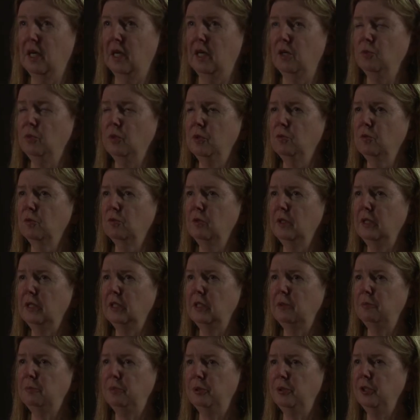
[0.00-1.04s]
And we were
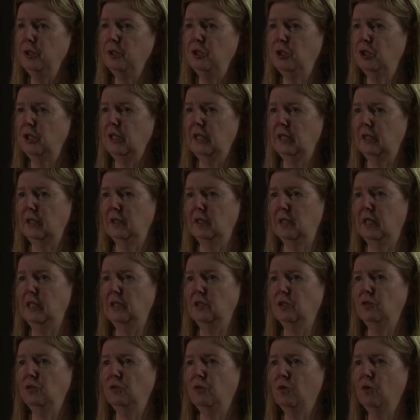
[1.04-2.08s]
really pushing
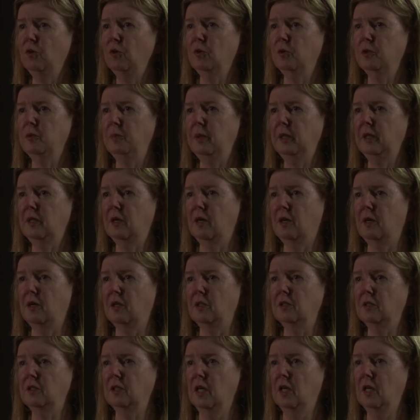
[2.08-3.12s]
things forward
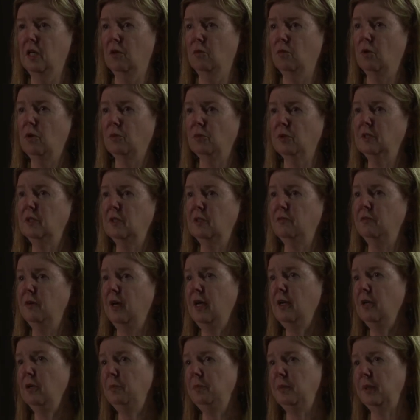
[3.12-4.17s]
because what was
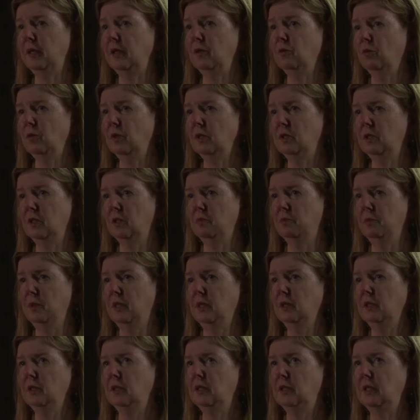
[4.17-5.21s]
developing was the
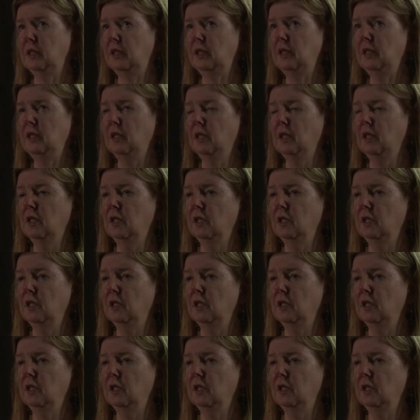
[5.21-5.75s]
ability